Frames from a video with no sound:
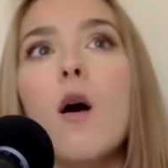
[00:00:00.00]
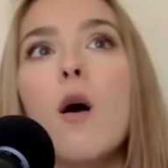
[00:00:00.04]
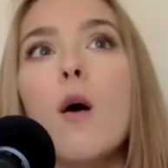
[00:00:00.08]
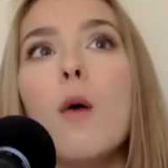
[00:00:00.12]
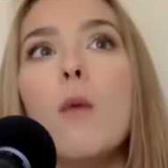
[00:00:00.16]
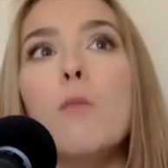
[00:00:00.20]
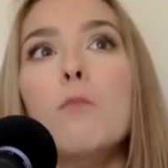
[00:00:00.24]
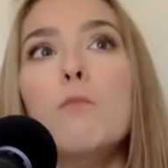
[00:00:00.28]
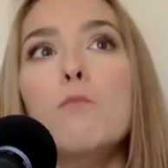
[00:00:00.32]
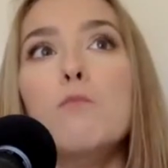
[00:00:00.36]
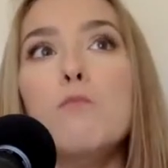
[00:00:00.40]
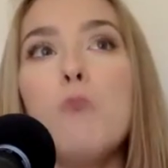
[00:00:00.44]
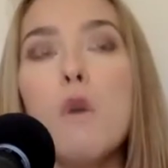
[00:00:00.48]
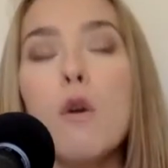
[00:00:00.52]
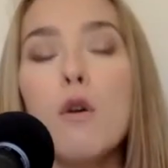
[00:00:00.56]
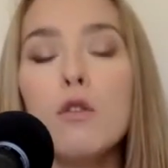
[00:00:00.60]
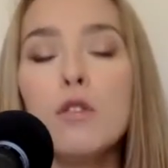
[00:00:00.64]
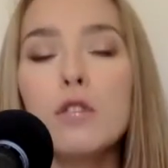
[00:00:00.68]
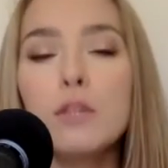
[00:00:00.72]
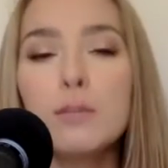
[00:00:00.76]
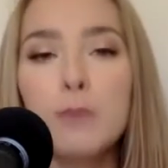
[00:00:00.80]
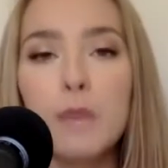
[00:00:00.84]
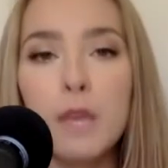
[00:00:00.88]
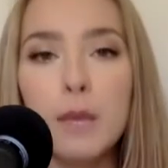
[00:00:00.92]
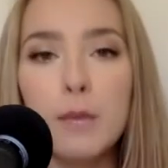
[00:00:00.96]

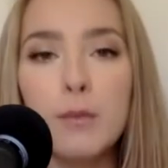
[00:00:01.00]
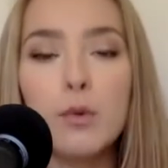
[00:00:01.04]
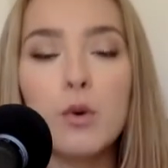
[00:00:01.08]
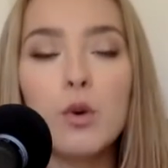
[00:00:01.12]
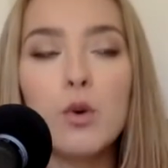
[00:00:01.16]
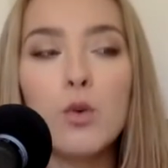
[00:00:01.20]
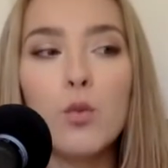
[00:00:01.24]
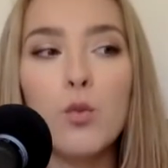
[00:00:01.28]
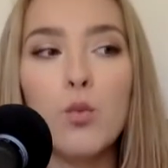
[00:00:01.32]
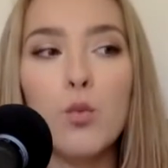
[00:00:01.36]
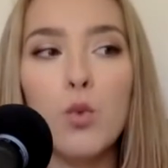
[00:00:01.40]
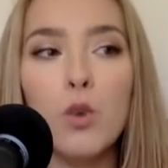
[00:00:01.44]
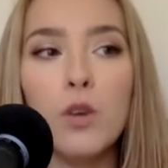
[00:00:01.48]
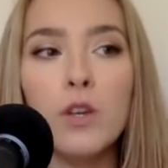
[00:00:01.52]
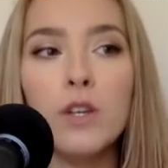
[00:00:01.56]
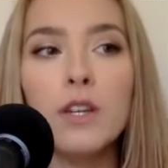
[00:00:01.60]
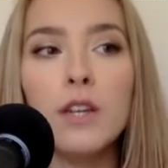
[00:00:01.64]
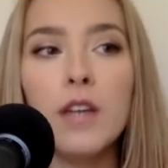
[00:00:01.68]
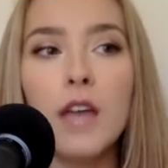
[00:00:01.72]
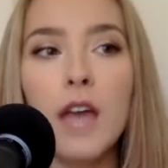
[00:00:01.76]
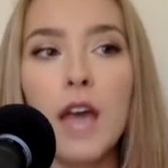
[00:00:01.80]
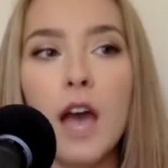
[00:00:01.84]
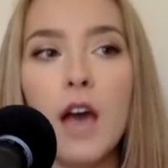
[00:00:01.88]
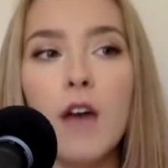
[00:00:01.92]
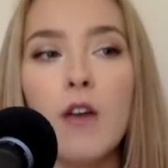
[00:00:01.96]
most people wouldn't
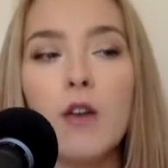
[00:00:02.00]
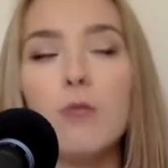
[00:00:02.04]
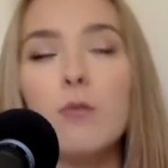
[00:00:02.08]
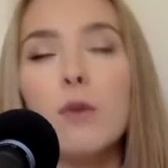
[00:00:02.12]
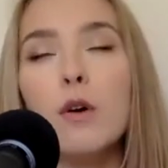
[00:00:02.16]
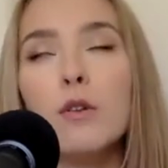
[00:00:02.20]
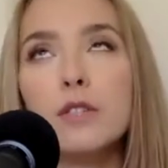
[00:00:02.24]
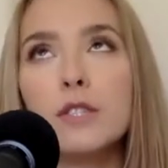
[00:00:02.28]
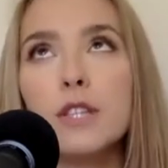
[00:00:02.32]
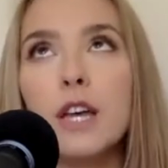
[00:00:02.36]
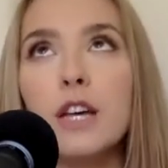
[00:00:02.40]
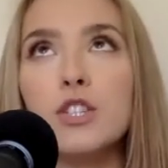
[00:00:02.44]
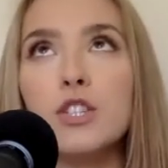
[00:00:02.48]
have, or most, I